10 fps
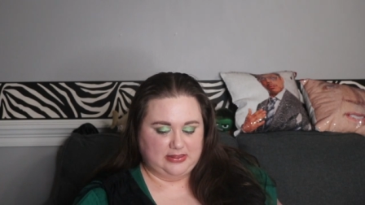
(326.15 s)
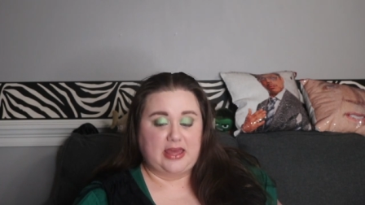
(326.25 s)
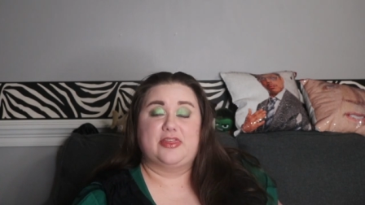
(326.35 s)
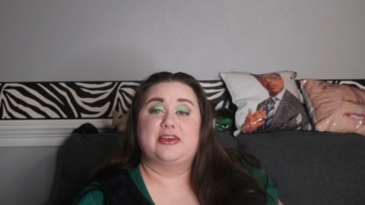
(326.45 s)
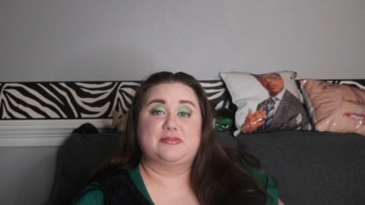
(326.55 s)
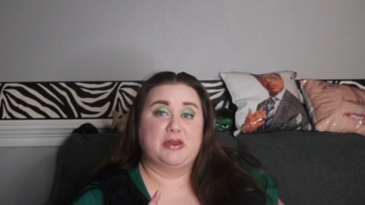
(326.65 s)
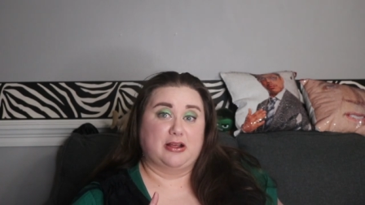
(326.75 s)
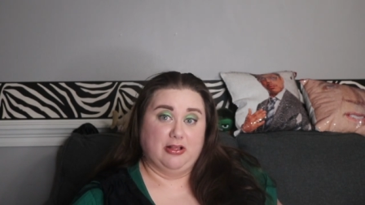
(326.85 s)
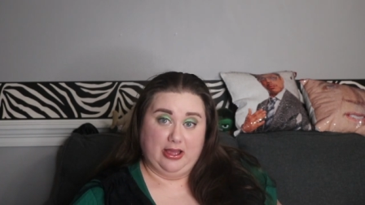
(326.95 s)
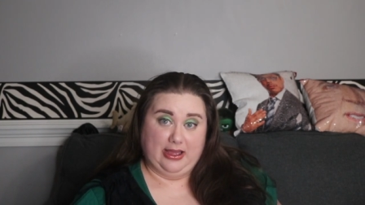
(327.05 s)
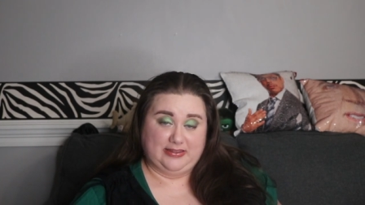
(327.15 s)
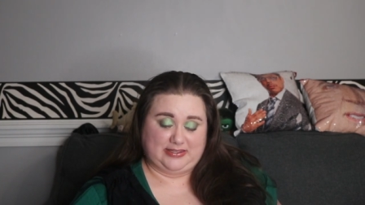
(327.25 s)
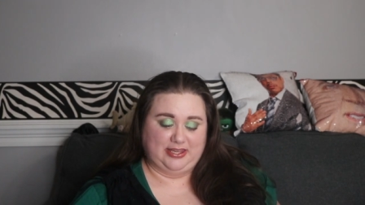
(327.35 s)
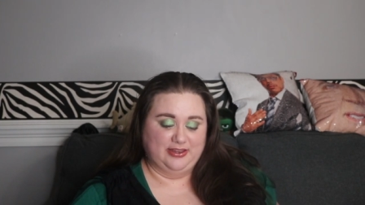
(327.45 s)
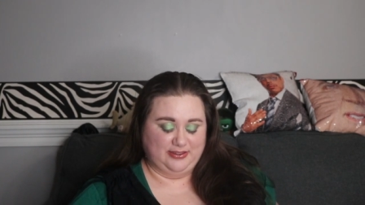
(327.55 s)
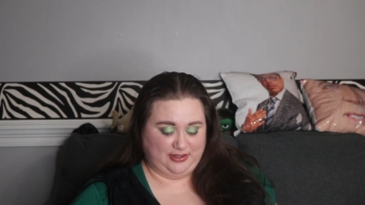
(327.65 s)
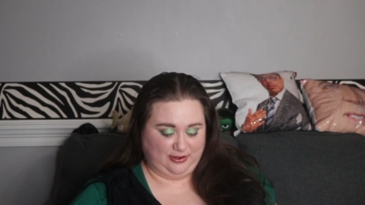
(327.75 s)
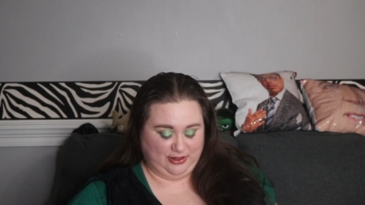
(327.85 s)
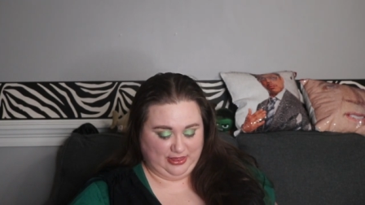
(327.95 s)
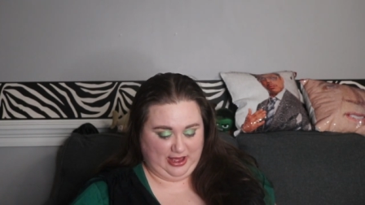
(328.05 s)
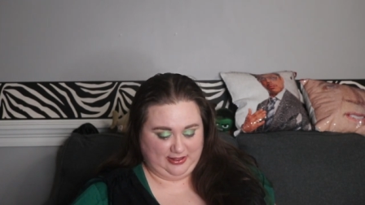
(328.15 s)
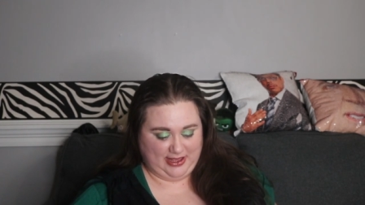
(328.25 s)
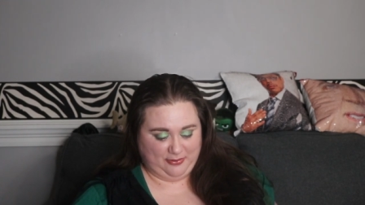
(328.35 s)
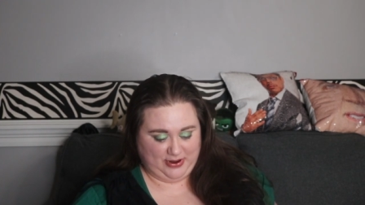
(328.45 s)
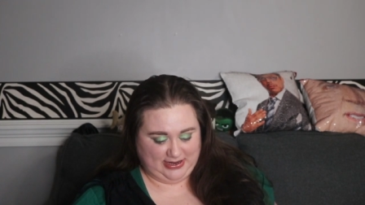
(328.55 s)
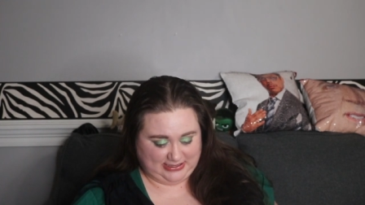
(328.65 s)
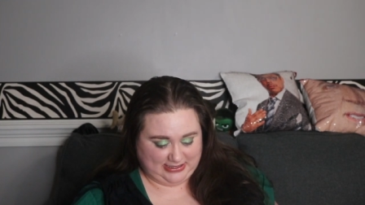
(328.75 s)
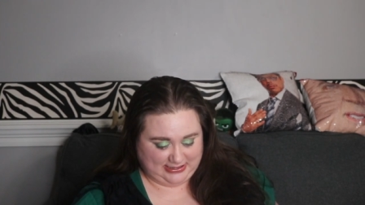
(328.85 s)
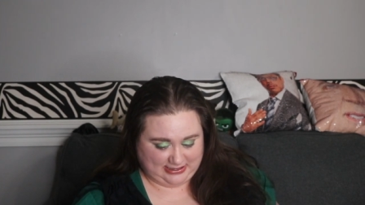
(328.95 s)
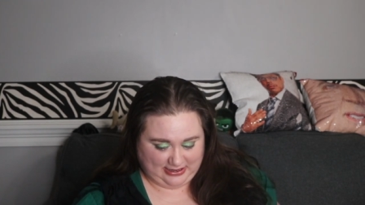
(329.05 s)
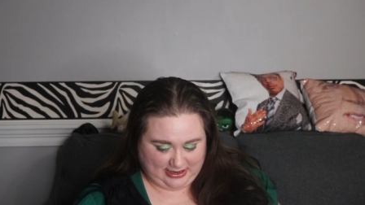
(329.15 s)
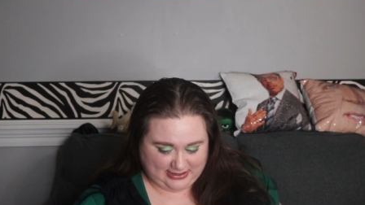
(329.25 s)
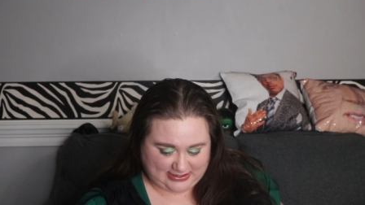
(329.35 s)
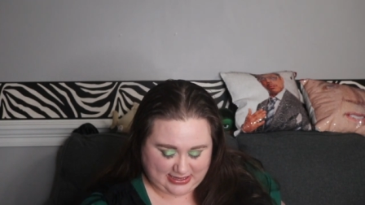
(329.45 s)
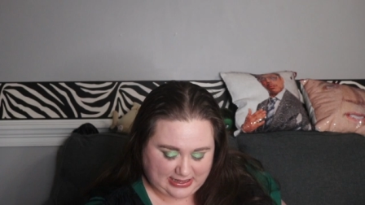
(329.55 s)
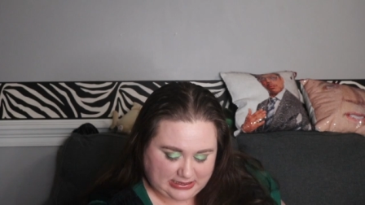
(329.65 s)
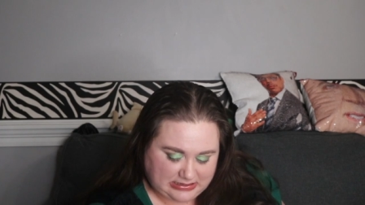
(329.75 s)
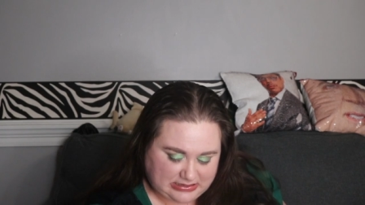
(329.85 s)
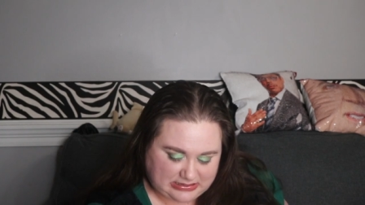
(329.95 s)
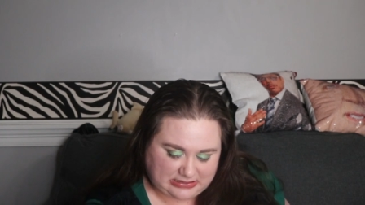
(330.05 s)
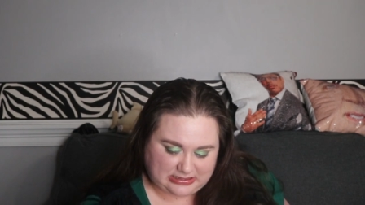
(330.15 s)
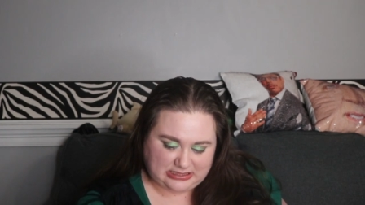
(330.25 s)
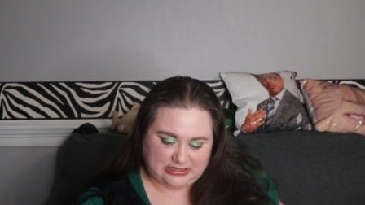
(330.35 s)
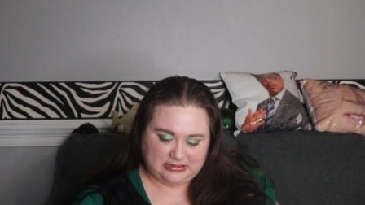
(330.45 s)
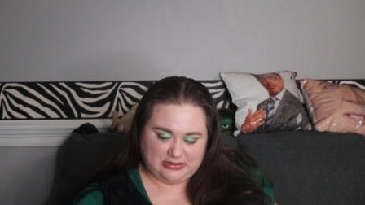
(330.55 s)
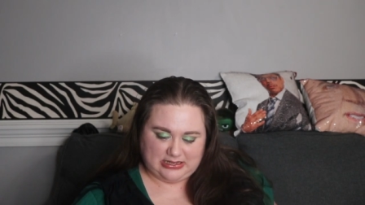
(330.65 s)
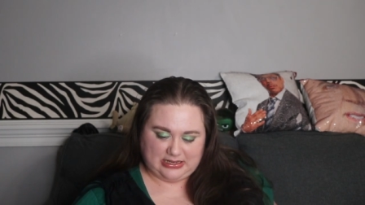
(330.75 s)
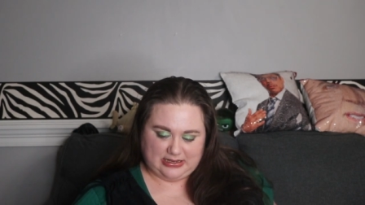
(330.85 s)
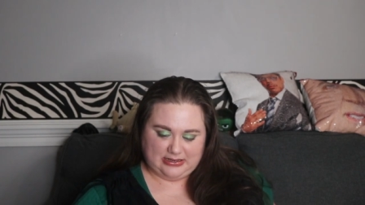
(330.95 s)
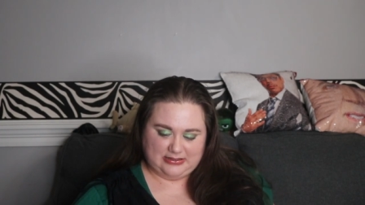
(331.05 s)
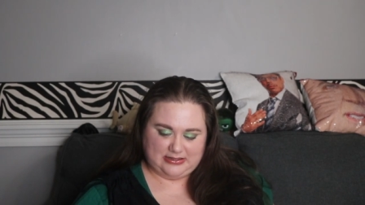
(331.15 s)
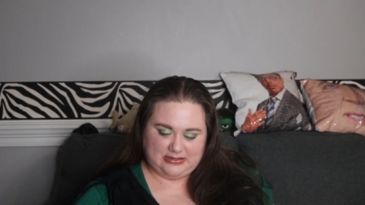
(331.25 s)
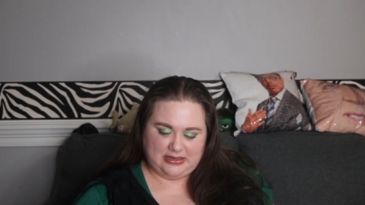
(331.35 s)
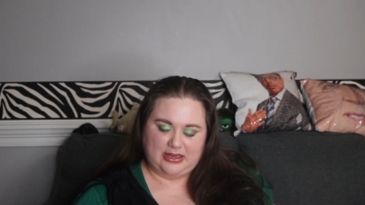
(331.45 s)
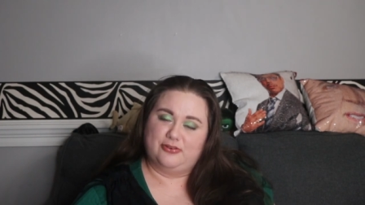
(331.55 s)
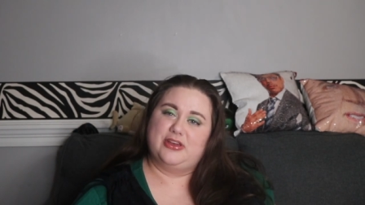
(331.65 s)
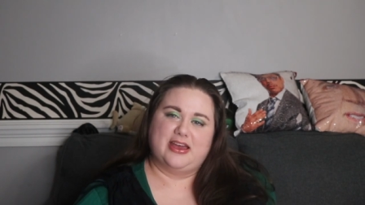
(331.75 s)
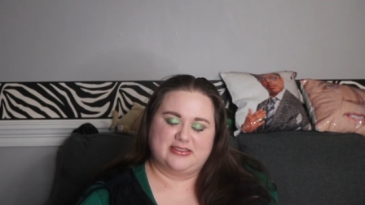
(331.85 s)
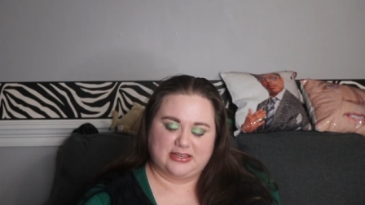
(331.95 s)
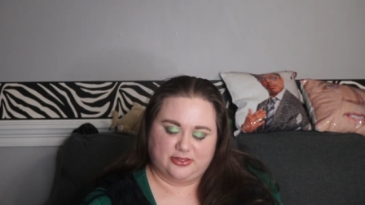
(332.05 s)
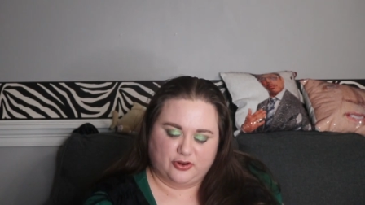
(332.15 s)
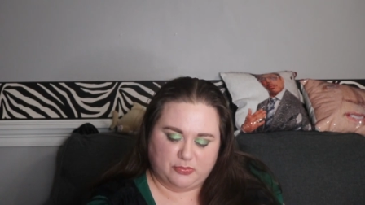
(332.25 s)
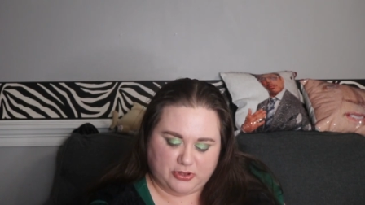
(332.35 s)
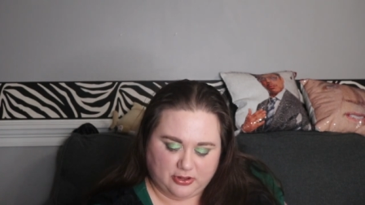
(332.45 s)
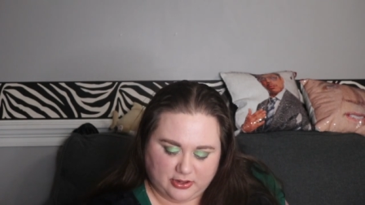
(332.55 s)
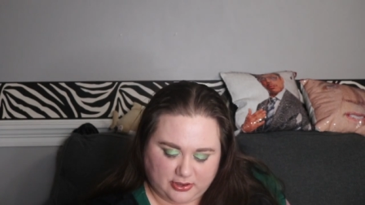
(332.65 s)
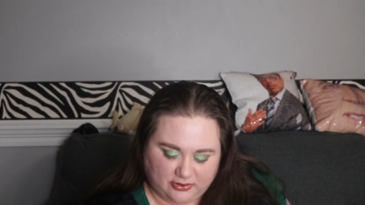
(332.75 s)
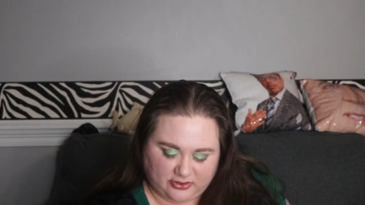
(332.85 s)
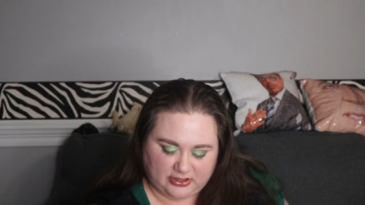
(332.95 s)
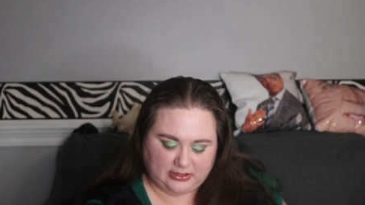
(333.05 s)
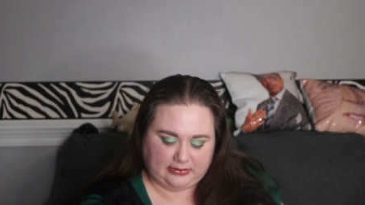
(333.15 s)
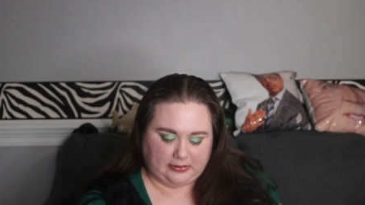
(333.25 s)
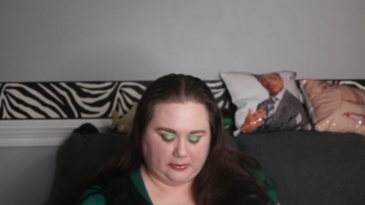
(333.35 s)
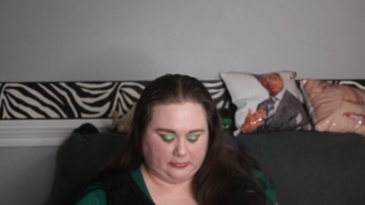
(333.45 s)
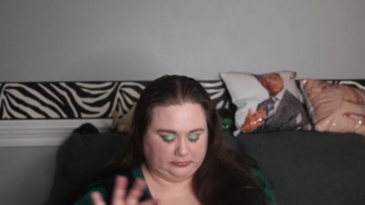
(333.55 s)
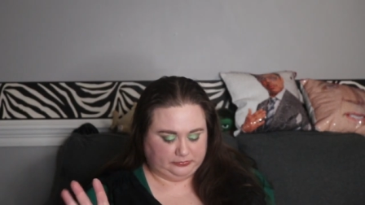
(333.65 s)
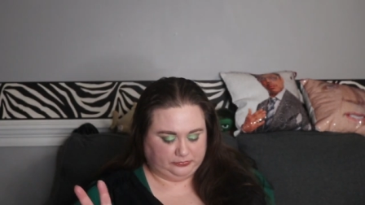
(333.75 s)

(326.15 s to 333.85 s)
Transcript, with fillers: That thing is made of glass, so a lot of that weight is glass. I think it only has, yeah, it only has like thirty milliliters in it, so